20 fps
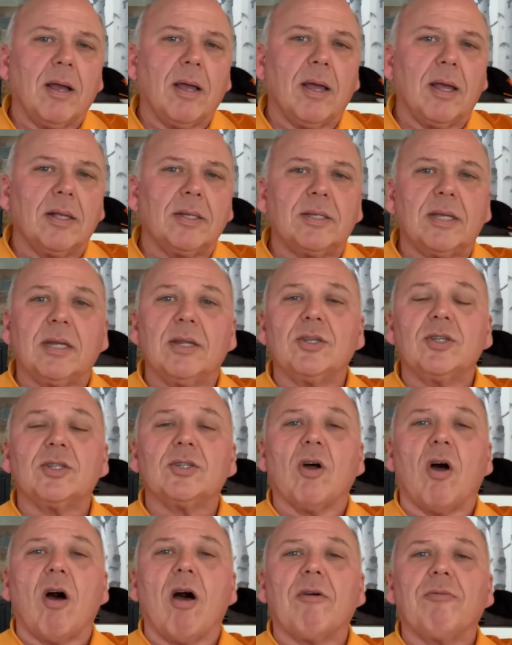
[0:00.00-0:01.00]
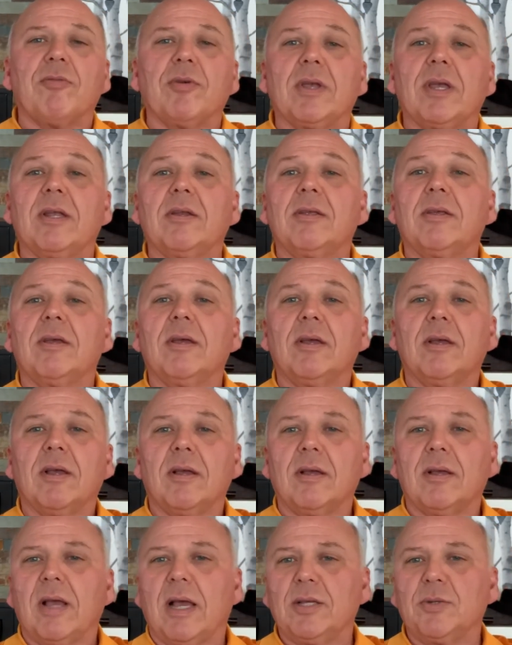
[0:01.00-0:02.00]
Instead of just offering it
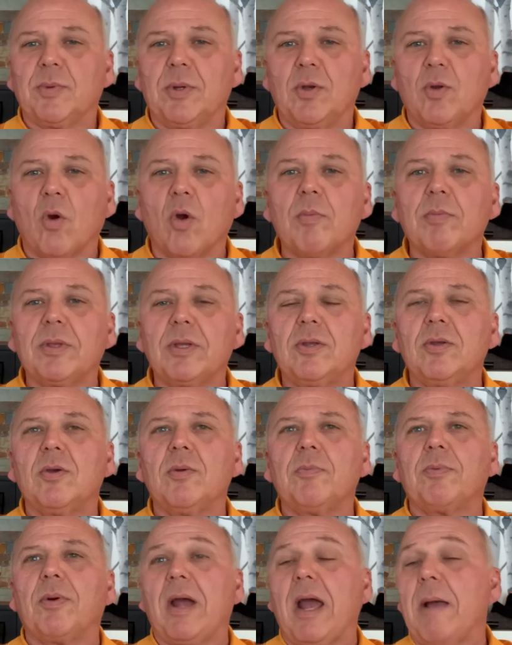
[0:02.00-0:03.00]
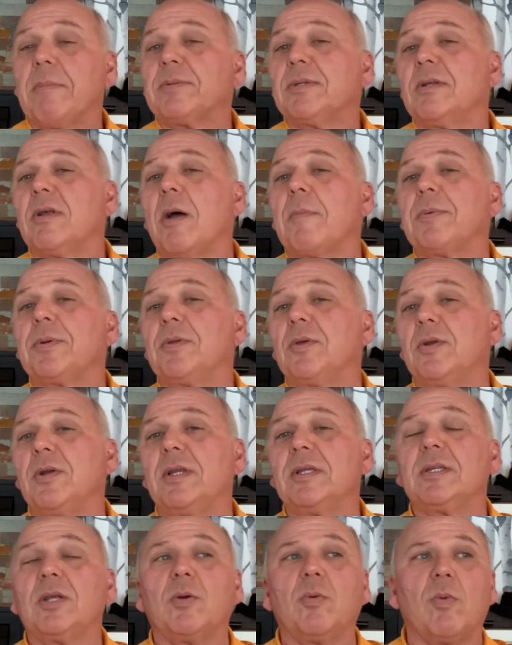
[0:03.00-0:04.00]
as we normally do, perhaps an opportunity
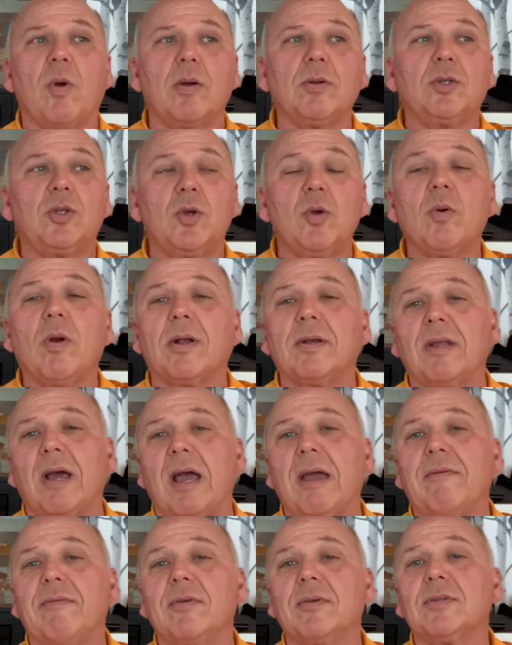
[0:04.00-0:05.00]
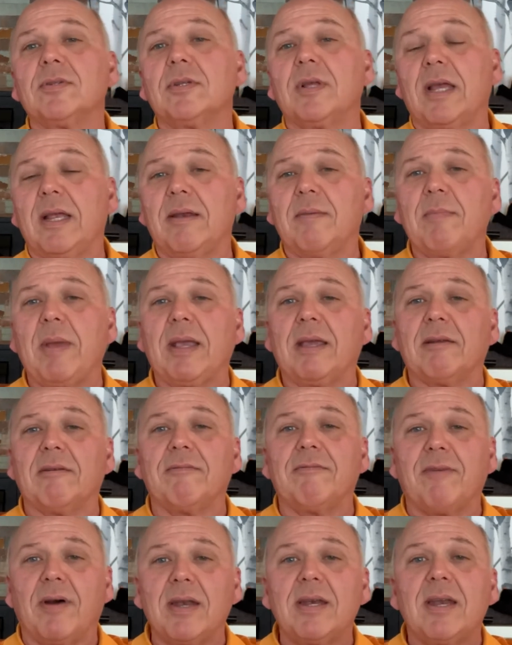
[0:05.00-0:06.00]
is to go out to our divers and make it a
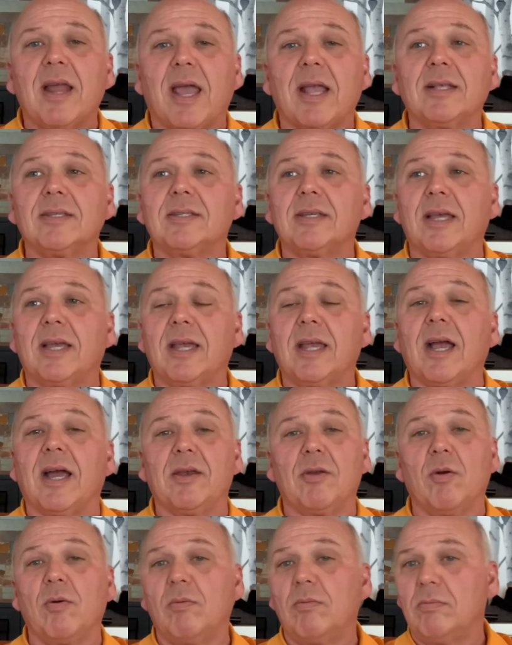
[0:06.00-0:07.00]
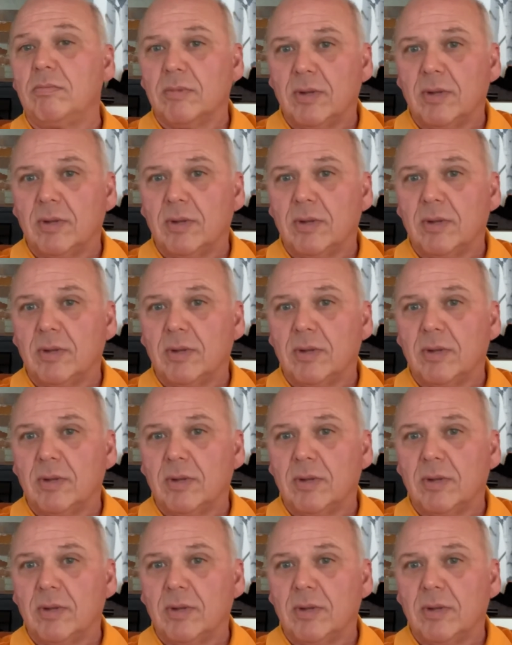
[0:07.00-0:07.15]
fun night and say, hey, I know